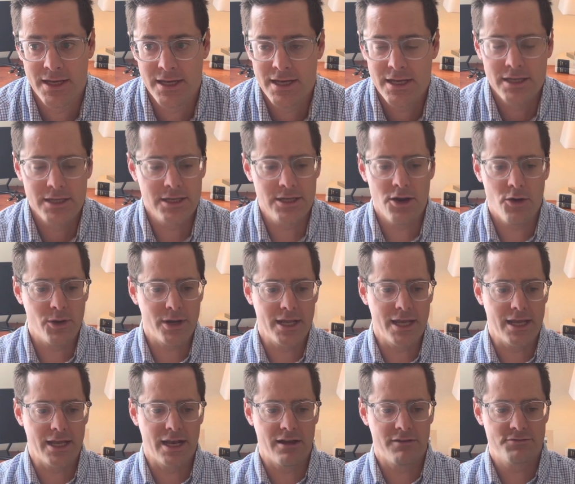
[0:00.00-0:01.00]
You know,
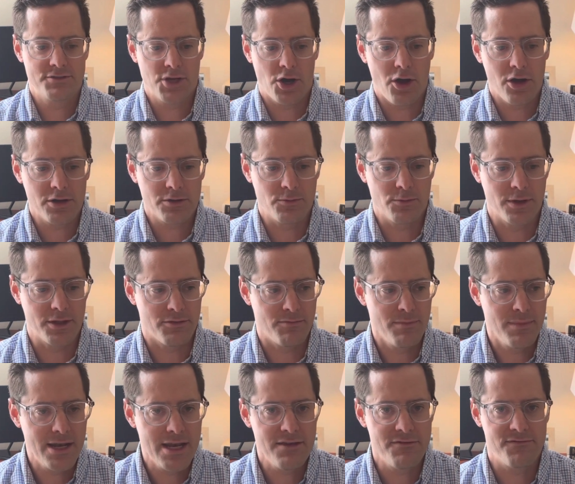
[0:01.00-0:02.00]
and I've talked with
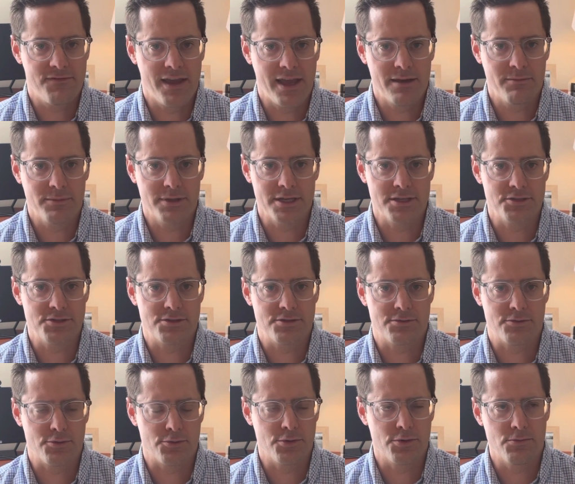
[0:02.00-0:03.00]
many families
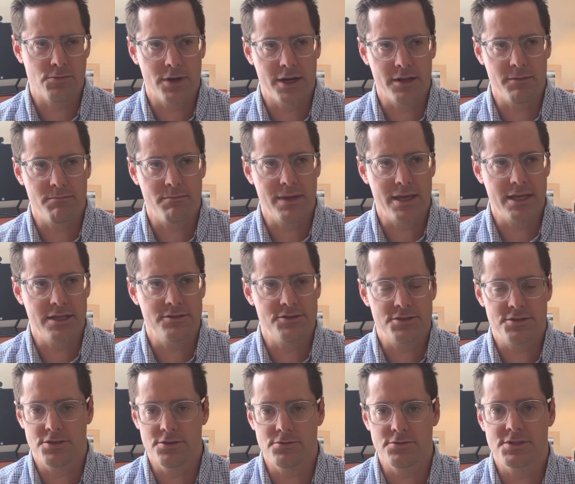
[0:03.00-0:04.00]
through what it means
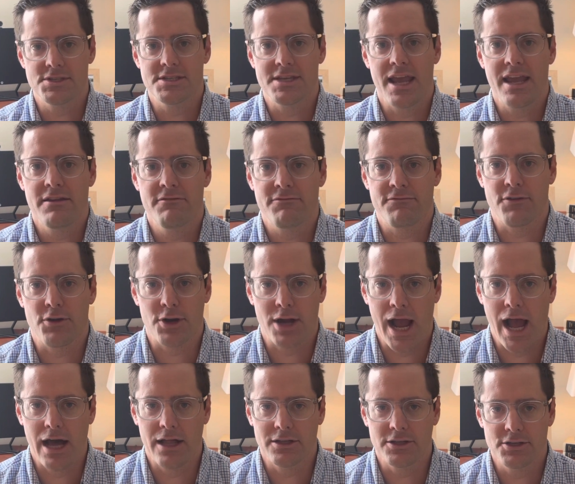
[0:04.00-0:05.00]
to save for
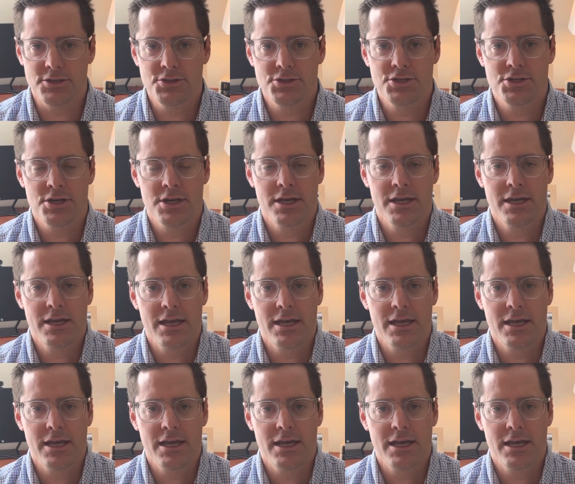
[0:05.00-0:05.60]
college